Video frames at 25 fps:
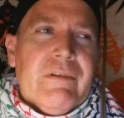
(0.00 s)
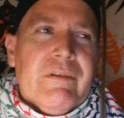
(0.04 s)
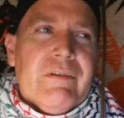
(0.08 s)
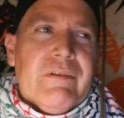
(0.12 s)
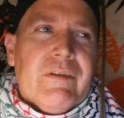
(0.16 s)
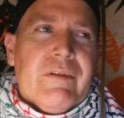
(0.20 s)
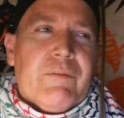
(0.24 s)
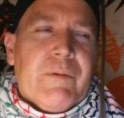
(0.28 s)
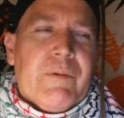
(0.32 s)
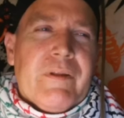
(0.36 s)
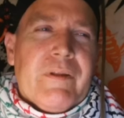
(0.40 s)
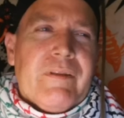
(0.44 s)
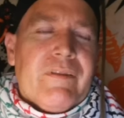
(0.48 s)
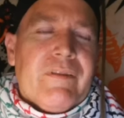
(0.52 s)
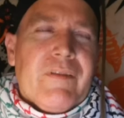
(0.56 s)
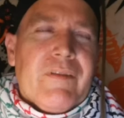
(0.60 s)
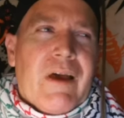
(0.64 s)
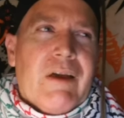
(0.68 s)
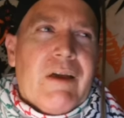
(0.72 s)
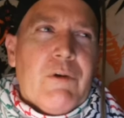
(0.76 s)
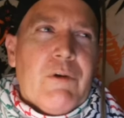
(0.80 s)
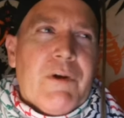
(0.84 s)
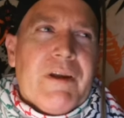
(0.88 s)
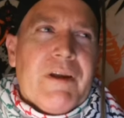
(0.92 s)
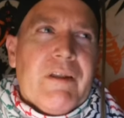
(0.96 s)
this
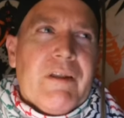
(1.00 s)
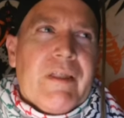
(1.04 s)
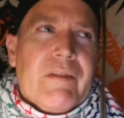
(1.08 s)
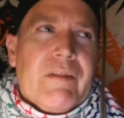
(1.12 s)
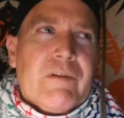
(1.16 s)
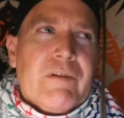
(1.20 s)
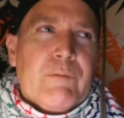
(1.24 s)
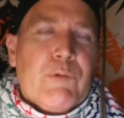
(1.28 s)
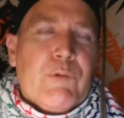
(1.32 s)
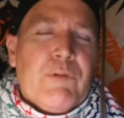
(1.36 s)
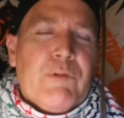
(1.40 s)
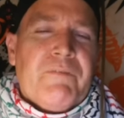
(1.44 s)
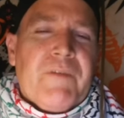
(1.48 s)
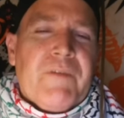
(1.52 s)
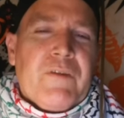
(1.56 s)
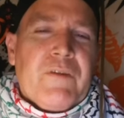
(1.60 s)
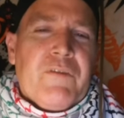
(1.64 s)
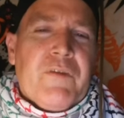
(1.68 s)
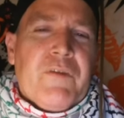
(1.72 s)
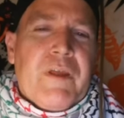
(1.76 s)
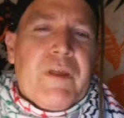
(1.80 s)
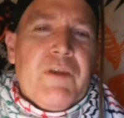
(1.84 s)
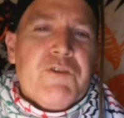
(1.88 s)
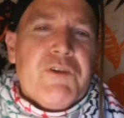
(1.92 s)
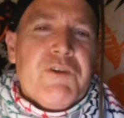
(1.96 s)
ongoing kind of liberal
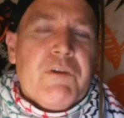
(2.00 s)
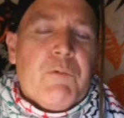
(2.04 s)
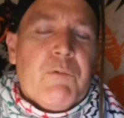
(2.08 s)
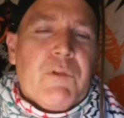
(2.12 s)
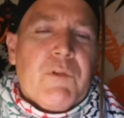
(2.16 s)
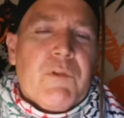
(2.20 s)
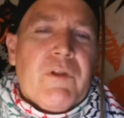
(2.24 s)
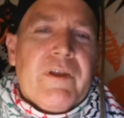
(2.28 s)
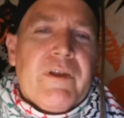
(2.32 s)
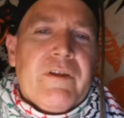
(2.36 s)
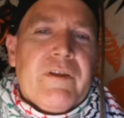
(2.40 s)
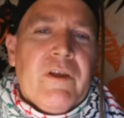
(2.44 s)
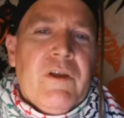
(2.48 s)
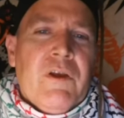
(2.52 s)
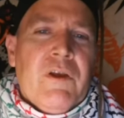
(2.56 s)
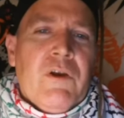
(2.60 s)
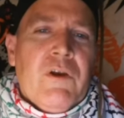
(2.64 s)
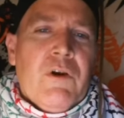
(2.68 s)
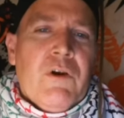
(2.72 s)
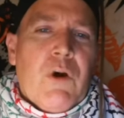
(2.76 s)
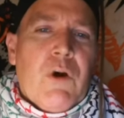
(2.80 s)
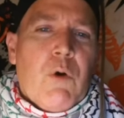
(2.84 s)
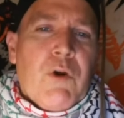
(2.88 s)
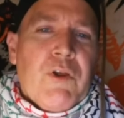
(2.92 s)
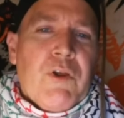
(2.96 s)
fixation with like,
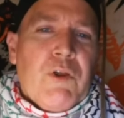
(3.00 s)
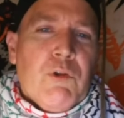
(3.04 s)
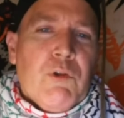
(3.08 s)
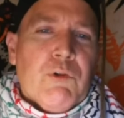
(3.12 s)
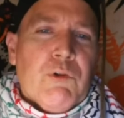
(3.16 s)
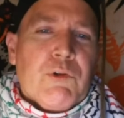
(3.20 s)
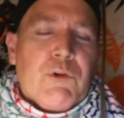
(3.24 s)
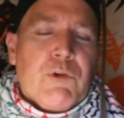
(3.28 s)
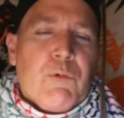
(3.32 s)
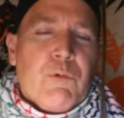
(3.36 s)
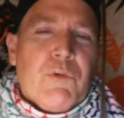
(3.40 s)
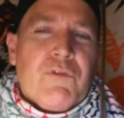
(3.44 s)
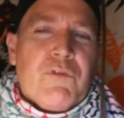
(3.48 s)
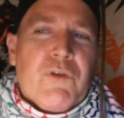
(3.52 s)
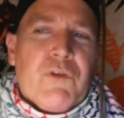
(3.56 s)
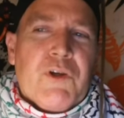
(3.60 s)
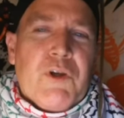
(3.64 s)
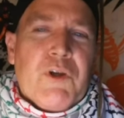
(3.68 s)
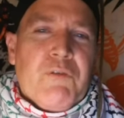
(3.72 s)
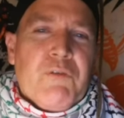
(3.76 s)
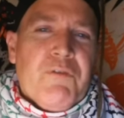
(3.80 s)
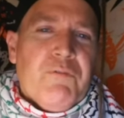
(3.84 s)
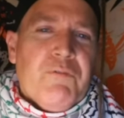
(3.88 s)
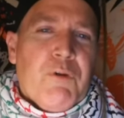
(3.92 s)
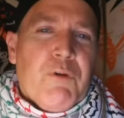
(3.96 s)
oh, Hitler was a
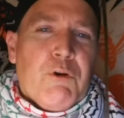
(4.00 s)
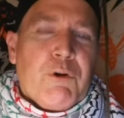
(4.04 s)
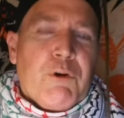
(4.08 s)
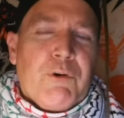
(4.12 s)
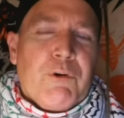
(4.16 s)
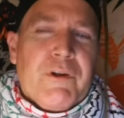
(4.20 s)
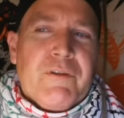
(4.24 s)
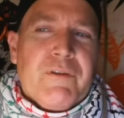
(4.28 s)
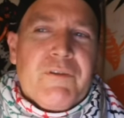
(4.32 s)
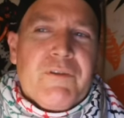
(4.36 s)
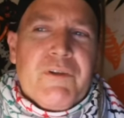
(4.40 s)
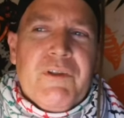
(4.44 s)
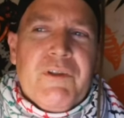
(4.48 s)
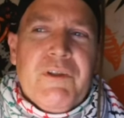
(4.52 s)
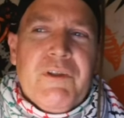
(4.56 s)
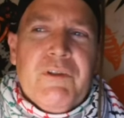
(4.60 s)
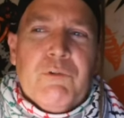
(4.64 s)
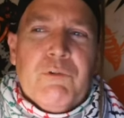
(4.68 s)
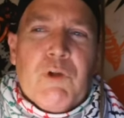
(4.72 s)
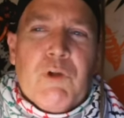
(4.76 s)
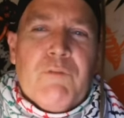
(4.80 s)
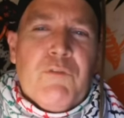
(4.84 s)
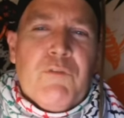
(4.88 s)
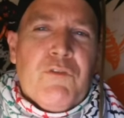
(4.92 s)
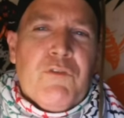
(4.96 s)
Confederate and he
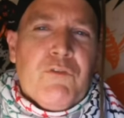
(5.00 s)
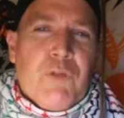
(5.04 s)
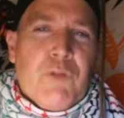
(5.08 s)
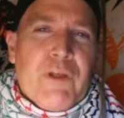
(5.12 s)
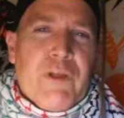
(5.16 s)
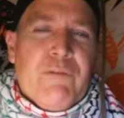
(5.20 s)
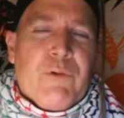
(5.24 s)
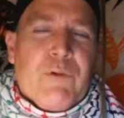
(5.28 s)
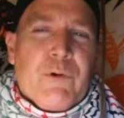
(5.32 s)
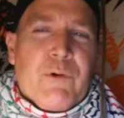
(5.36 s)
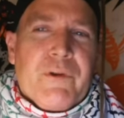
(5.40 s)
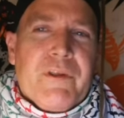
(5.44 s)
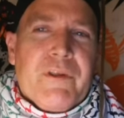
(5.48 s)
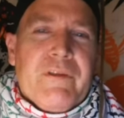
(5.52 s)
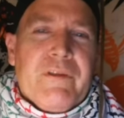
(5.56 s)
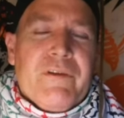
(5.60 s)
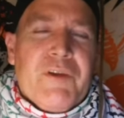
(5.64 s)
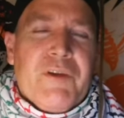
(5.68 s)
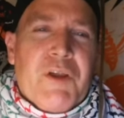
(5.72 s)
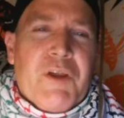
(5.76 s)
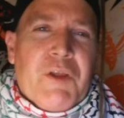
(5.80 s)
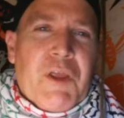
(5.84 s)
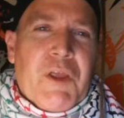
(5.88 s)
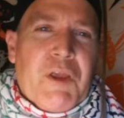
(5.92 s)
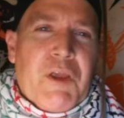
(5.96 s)
loved slavery
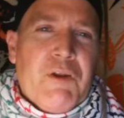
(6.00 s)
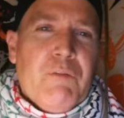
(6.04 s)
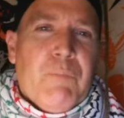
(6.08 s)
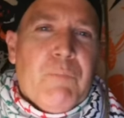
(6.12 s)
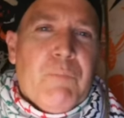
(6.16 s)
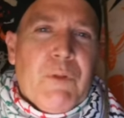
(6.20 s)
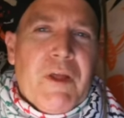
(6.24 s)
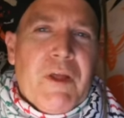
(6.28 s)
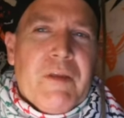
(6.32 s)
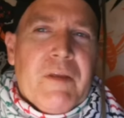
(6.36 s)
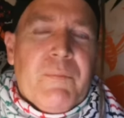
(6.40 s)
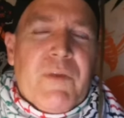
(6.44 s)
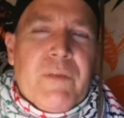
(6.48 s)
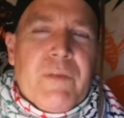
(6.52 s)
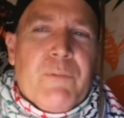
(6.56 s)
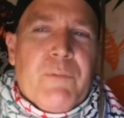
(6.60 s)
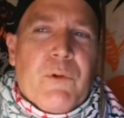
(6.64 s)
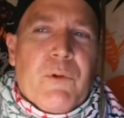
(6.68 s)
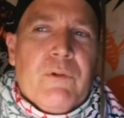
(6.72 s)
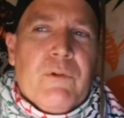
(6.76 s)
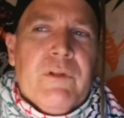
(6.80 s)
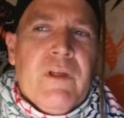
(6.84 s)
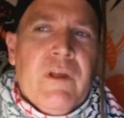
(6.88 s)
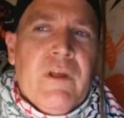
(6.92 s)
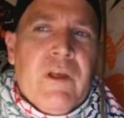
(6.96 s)
and hated black
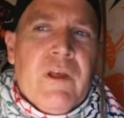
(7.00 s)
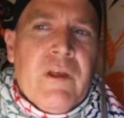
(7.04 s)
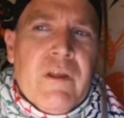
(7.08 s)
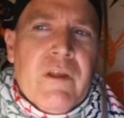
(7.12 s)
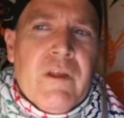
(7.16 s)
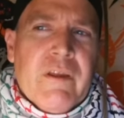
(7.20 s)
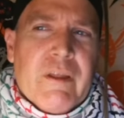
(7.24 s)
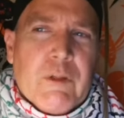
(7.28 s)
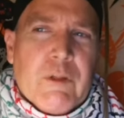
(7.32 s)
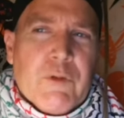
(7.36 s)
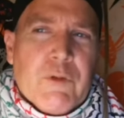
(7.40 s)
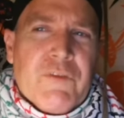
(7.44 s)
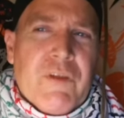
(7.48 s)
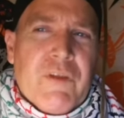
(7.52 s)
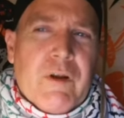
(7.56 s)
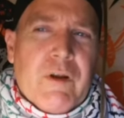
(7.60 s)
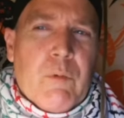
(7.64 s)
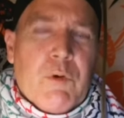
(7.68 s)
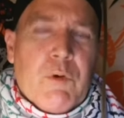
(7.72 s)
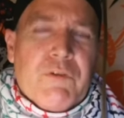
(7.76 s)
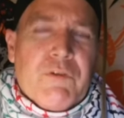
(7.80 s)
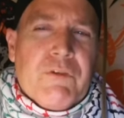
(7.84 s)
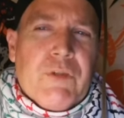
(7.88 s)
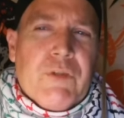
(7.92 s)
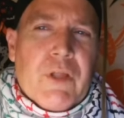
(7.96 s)
people, Hitler said
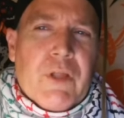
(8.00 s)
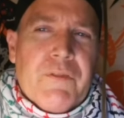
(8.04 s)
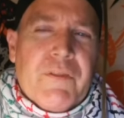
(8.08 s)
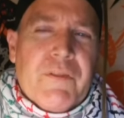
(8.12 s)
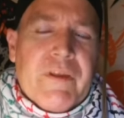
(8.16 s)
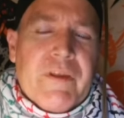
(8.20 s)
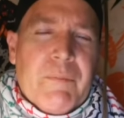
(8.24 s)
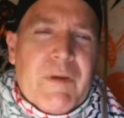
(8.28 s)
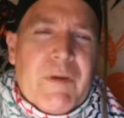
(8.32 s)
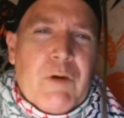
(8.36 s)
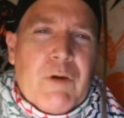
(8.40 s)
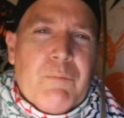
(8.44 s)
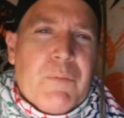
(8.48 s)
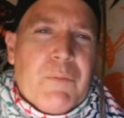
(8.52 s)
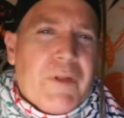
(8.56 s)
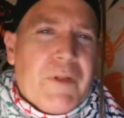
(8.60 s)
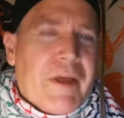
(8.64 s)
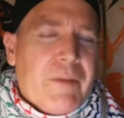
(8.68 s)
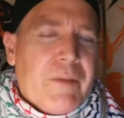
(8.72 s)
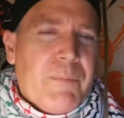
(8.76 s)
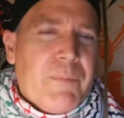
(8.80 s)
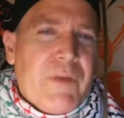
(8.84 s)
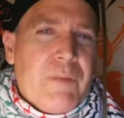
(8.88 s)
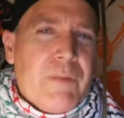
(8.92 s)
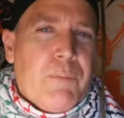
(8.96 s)
almost nothing about
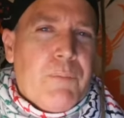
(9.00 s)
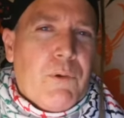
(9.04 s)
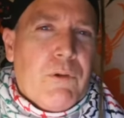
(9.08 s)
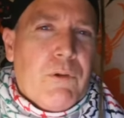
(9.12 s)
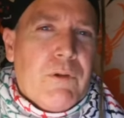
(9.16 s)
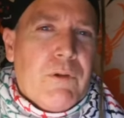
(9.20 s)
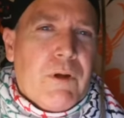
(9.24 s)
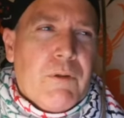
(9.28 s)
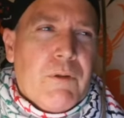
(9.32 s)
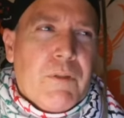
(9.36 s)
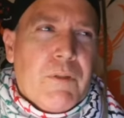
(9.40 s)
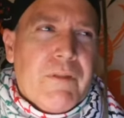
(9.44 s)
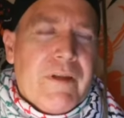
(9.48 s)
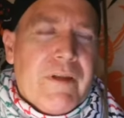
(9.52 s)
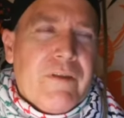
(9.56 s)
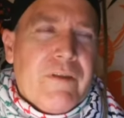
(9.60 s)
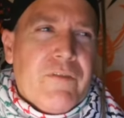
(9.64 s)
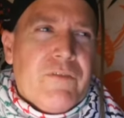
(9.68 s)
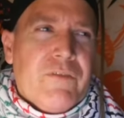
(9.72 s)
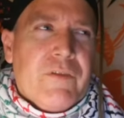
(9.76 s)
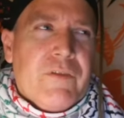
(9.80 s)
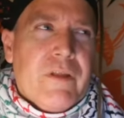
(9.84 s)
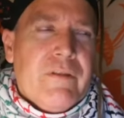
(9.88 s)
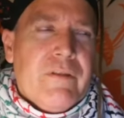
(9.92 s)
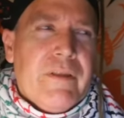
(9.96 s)
black people other than that he
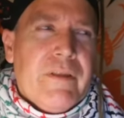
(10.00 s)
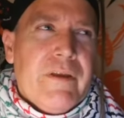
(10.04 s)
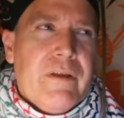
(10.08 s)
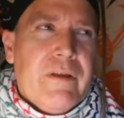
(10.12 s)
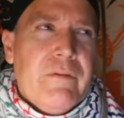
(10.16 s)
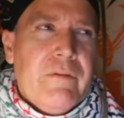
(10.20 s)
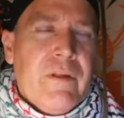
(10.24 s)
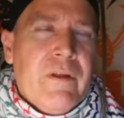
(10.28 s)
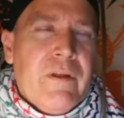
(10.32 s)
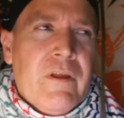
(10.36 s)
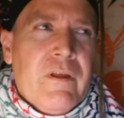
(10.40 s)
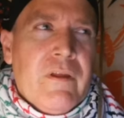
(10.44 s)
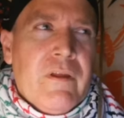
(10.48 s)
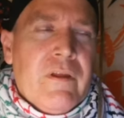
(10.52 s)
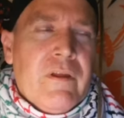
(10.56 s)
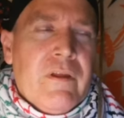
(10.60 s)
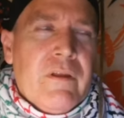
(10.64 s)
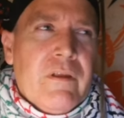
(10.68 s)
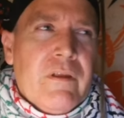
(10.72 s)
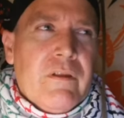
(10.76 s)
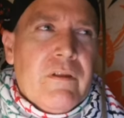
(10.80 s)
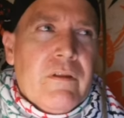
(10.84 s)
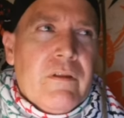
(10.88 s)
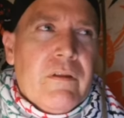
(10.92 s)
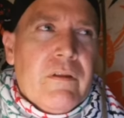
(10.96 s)
said that
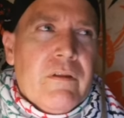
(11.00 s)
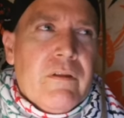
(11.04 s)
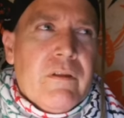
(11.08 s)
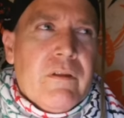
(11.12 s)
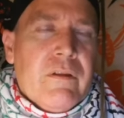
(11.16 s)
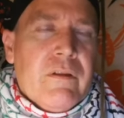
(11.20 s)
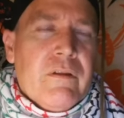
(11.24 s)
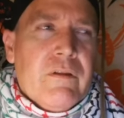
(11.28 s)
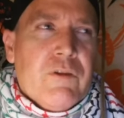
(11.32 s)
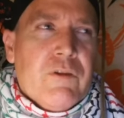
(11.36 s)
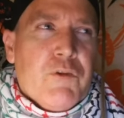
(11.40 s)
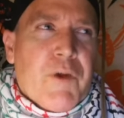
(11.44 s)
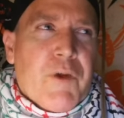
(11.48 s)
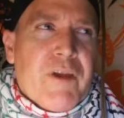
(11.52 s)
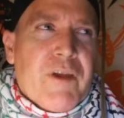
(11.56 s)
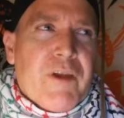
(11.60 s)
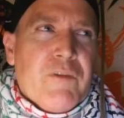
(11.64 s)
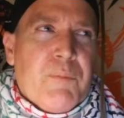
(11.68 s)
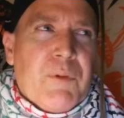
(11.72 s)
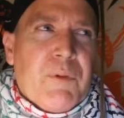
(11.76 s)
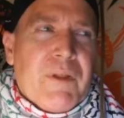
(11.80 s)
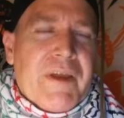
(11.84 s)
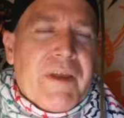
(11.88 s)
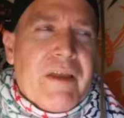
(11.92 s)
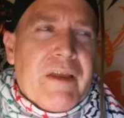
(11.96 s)

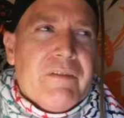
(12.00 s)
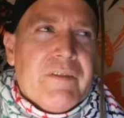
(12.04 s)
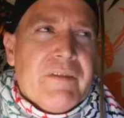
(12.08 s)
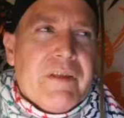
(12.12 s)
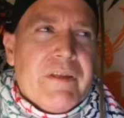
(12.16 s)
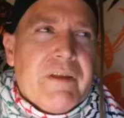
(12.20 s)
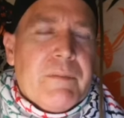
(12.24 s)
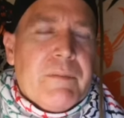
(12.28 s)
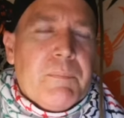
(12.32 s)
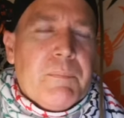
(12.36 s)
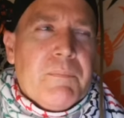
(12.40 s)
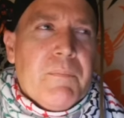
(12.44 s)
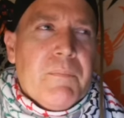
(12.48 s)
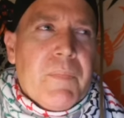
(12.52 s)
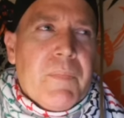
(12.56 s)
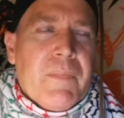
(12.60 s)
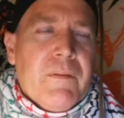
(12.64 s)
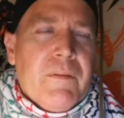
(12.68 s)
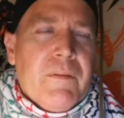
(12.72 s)
transplanting,